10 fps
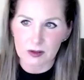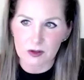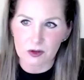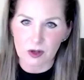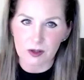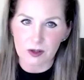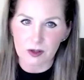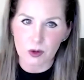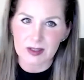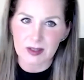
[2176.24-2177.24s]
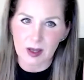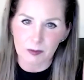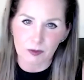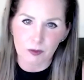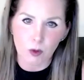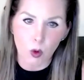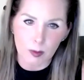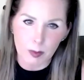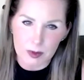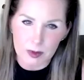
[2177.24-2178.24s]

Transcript: start to accept 4%.